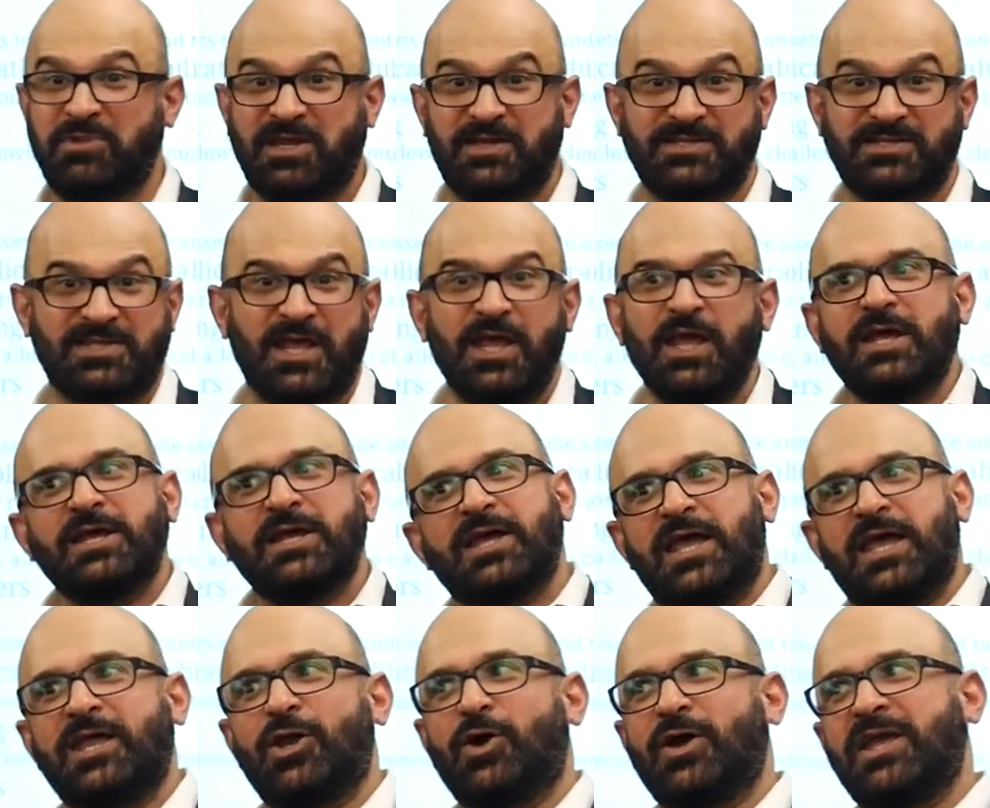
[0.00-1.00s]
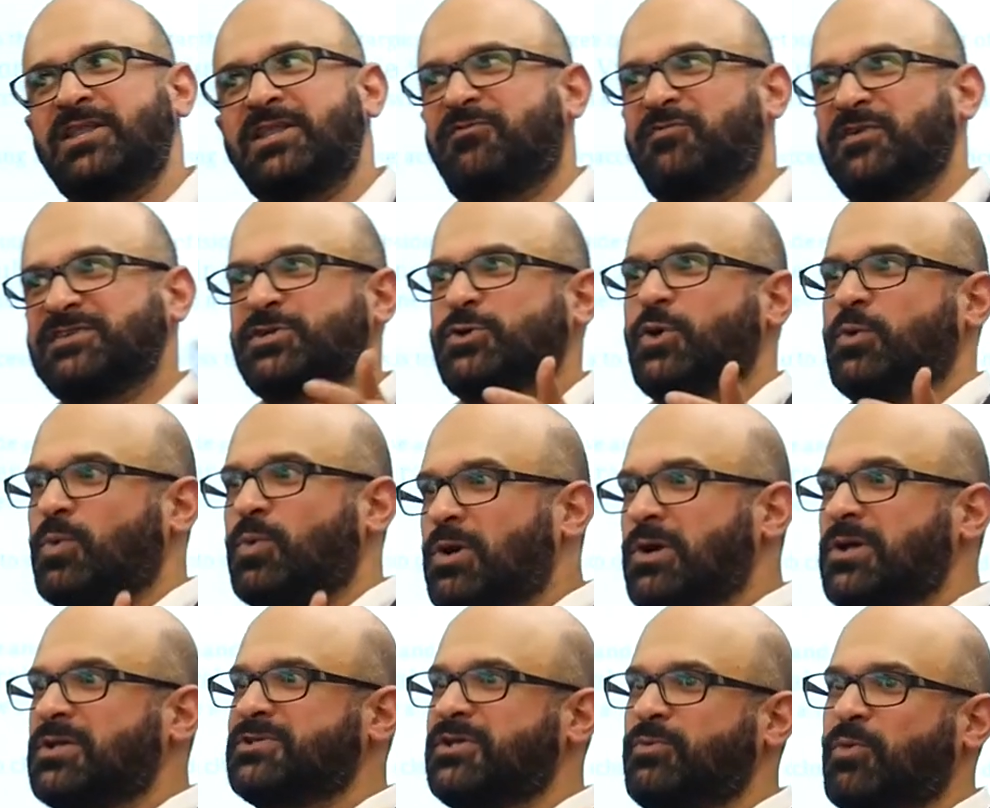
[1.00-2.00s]
Because you know, in the physical
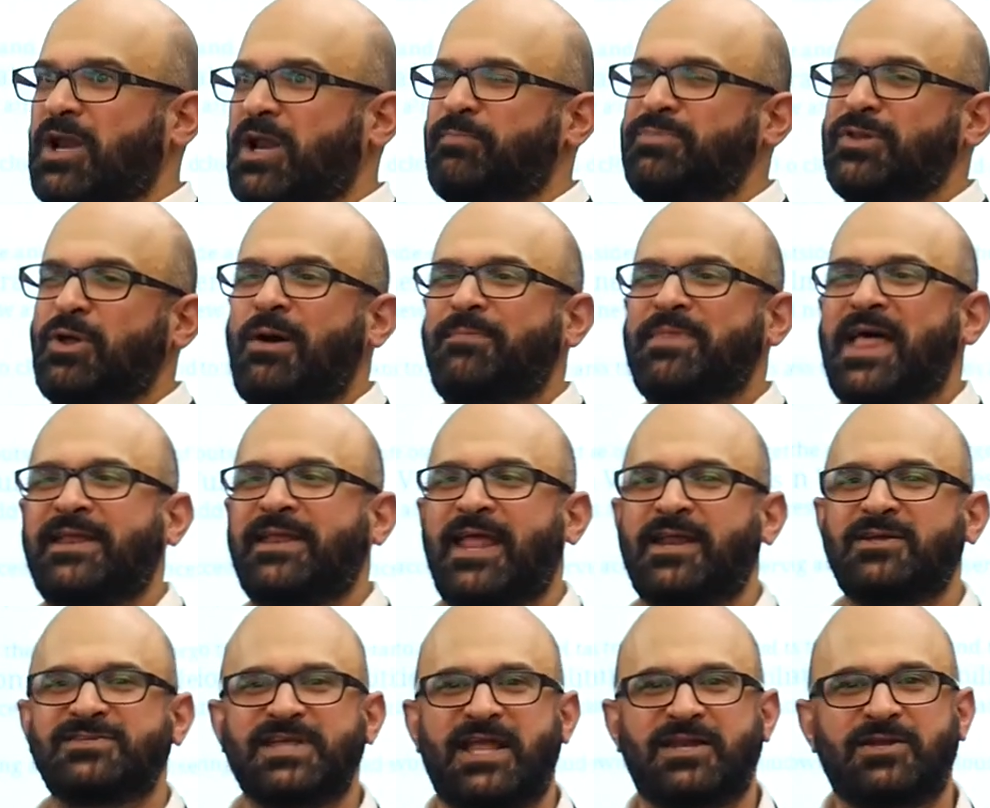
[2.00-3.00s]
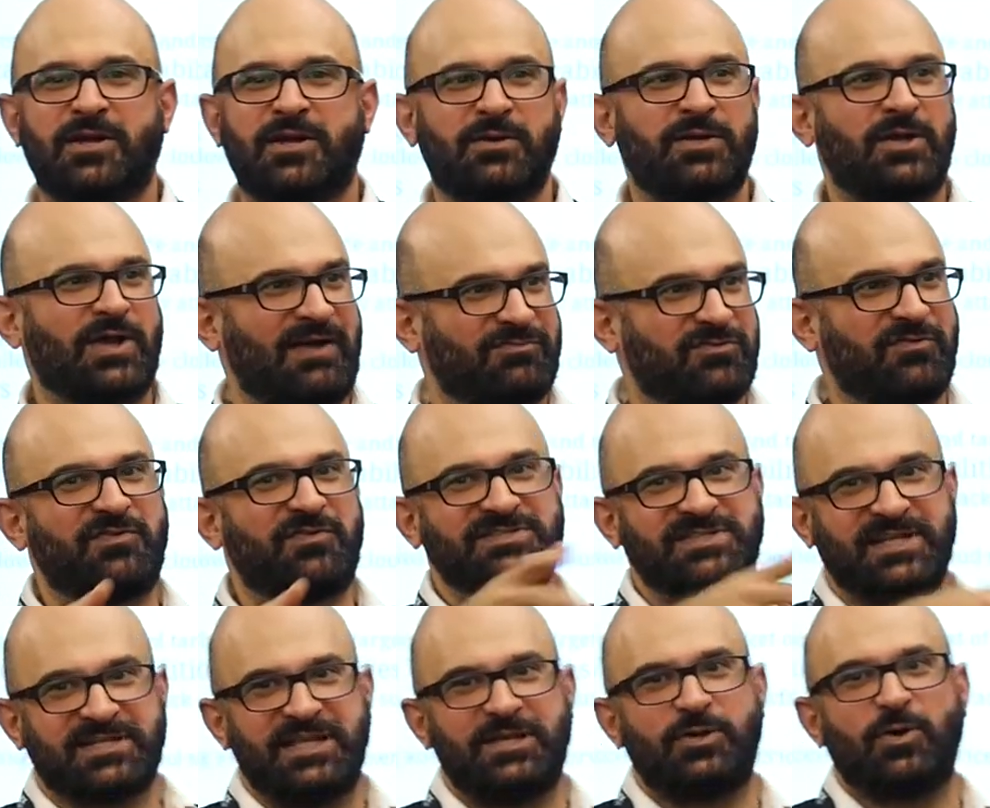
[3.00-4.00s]
world, you want to blow up that data center, you have to
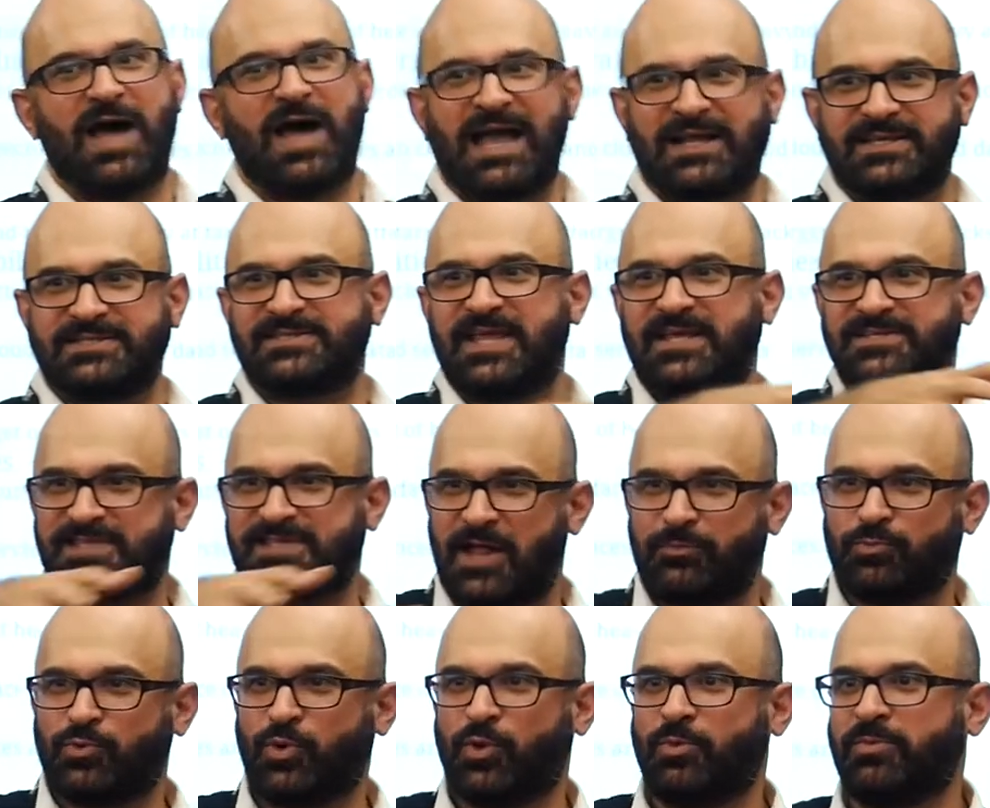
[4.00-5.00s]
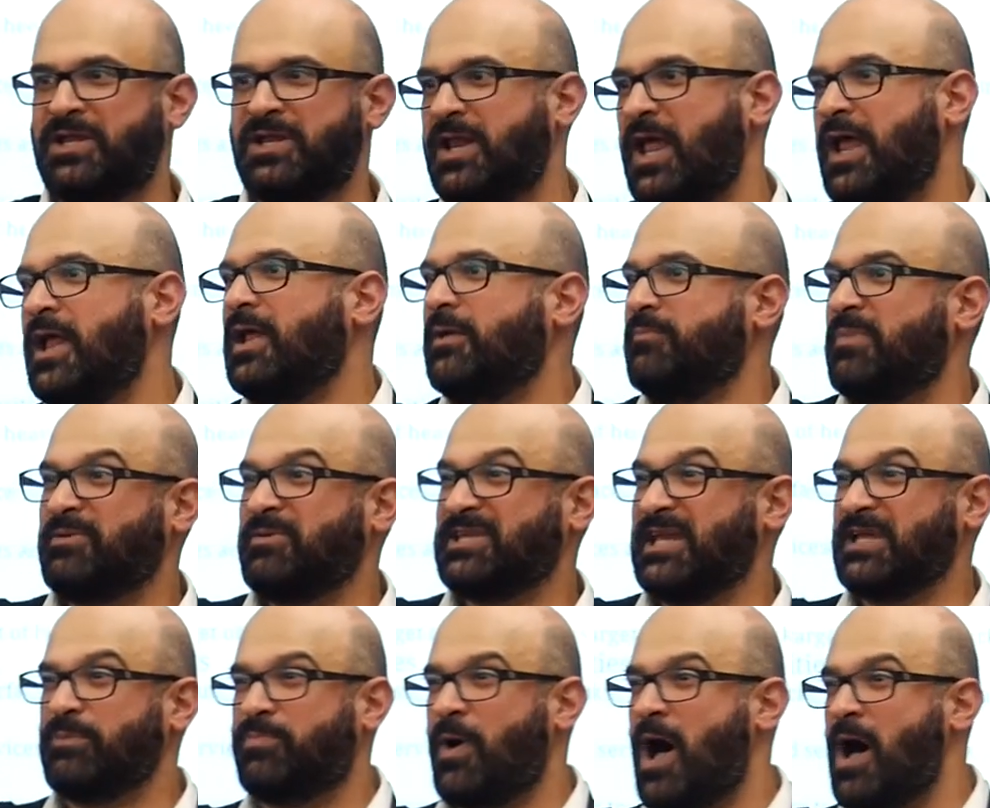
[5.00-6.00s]
physically go access that room and maybe
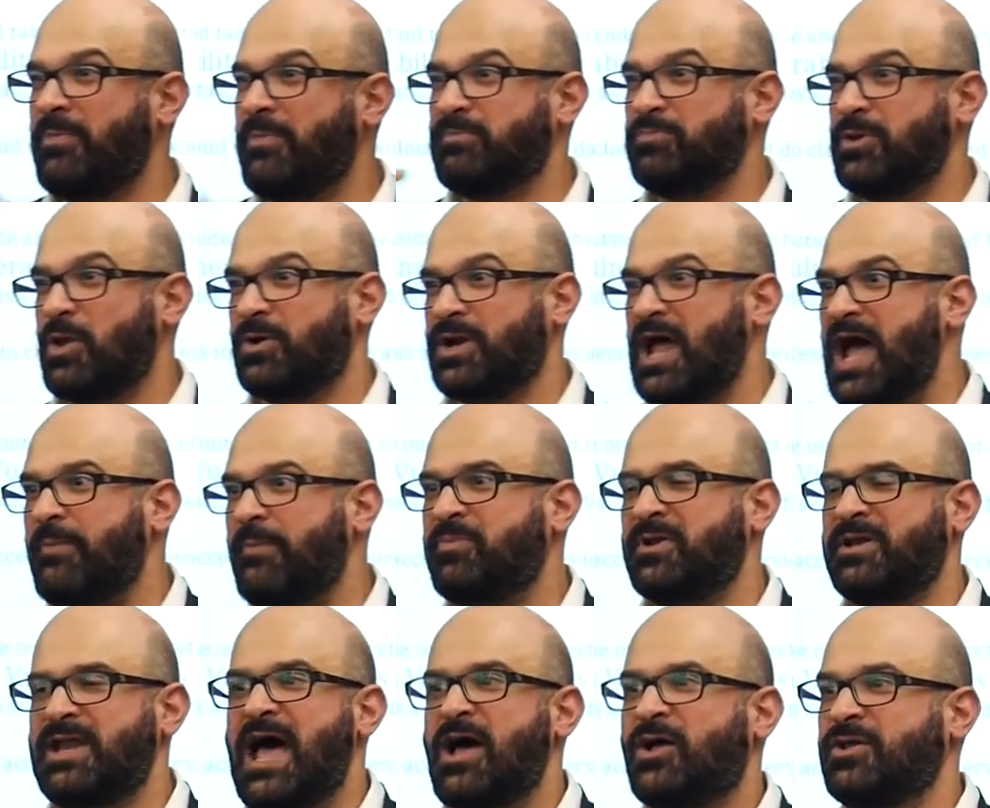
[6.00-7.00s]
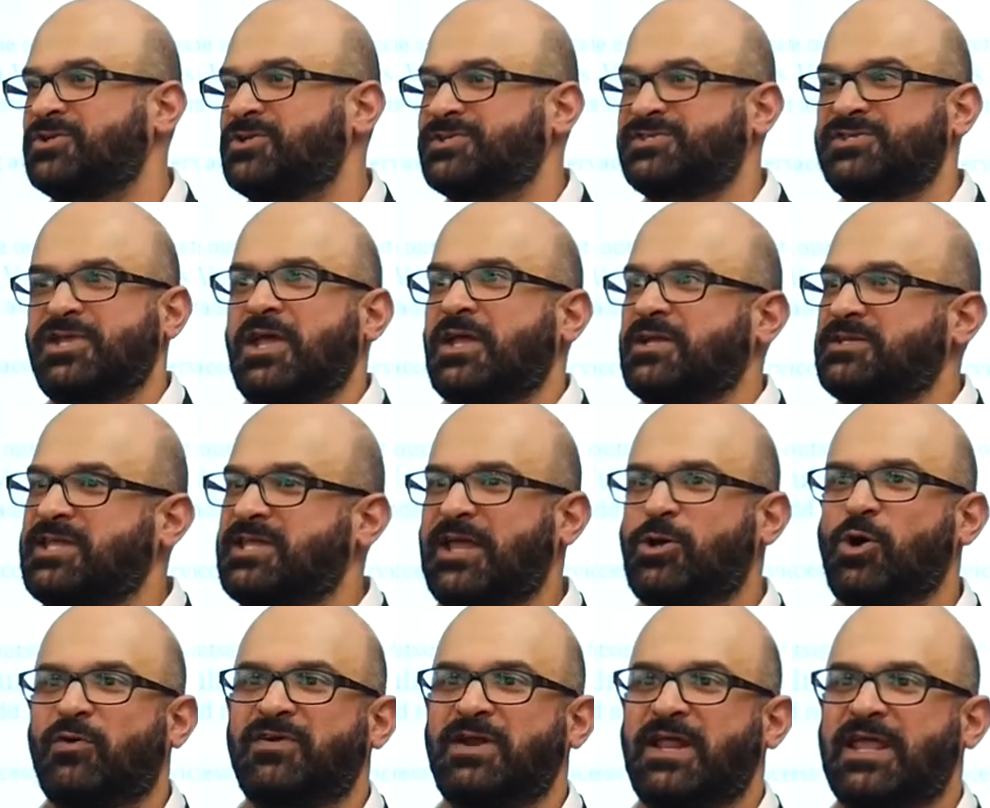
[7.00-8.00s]
take a bomb and blow it up. But now you just
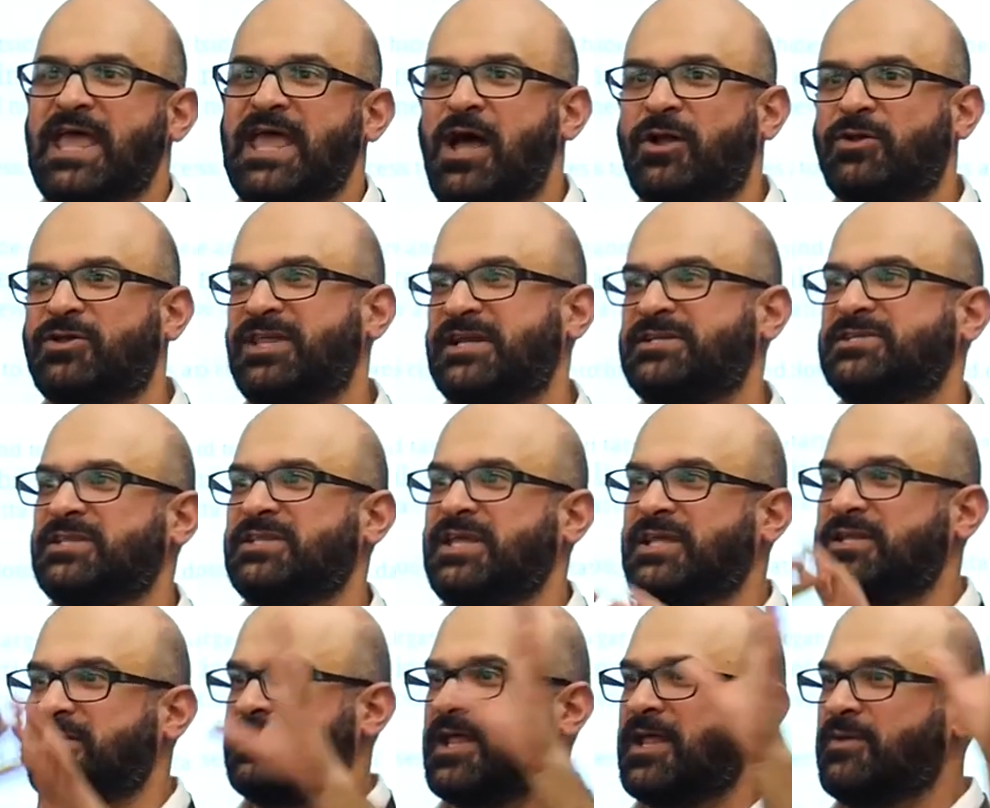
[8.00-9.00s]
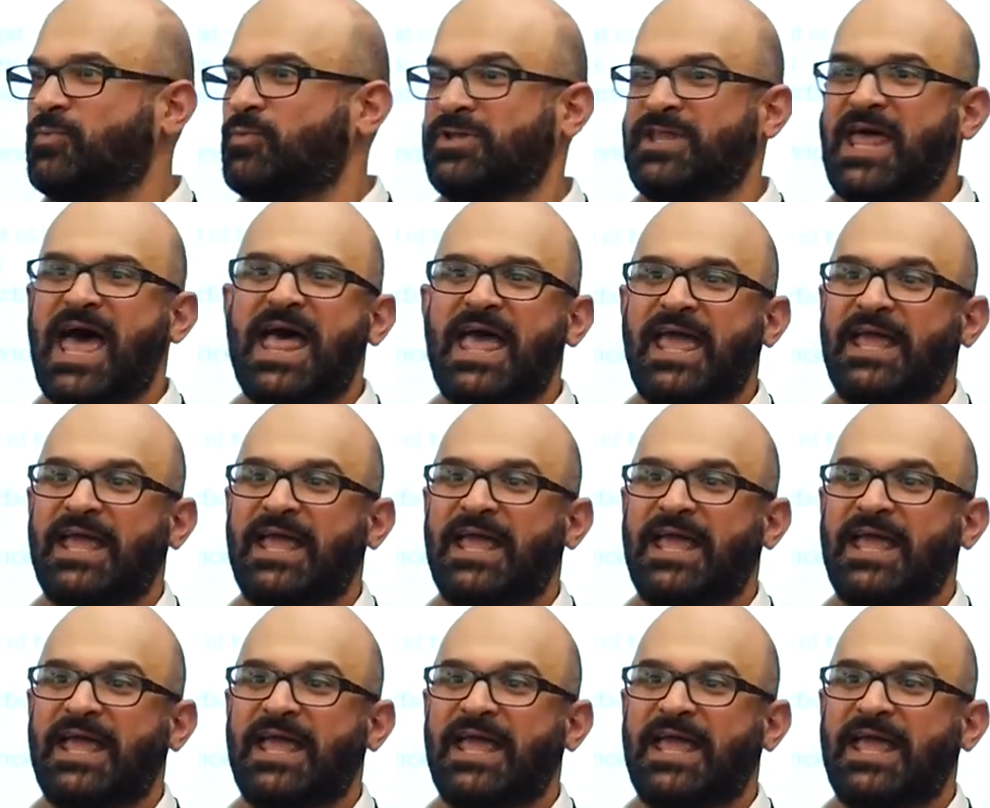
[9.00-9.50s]
take over an account, click delete, and then when the